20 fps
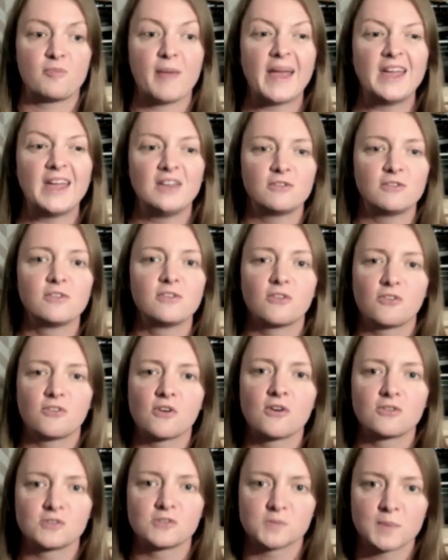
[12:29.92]
paid for the
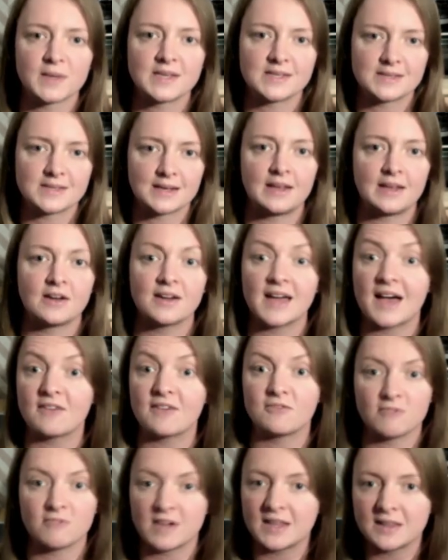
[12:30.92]
songs. Basically, I
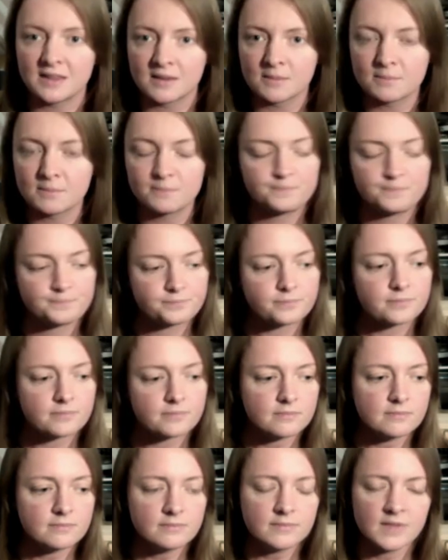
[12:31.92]
haven't written them,
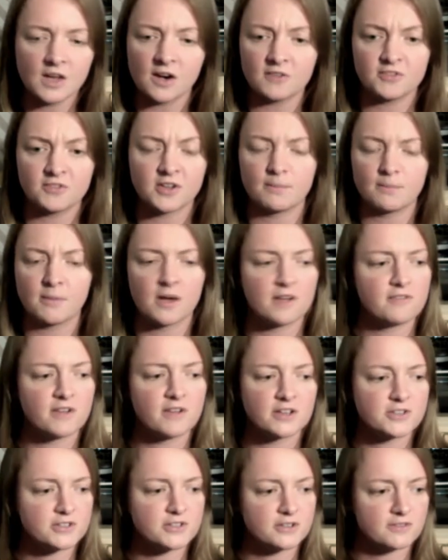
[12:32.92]
I've done my
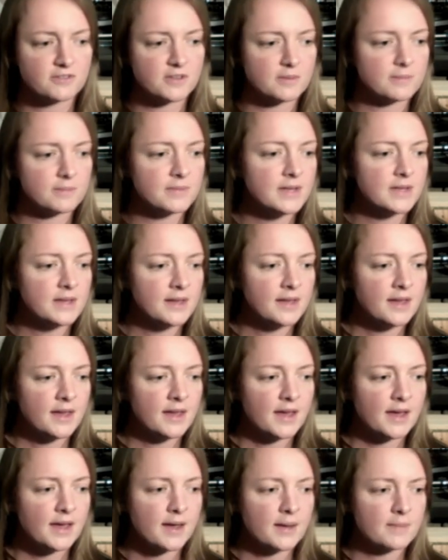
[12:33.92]
version of them.
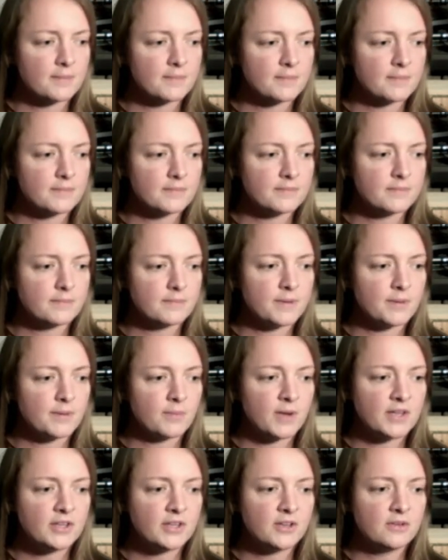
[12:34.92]
But
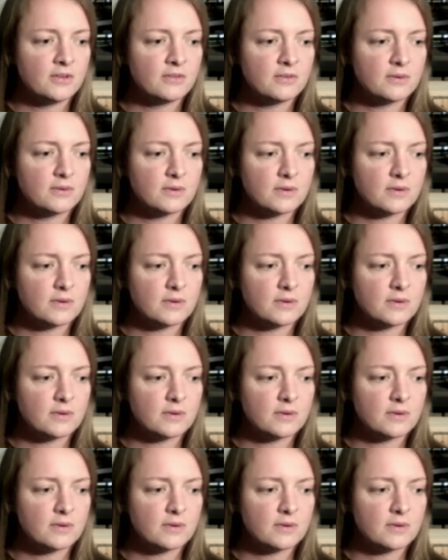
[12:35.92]
when you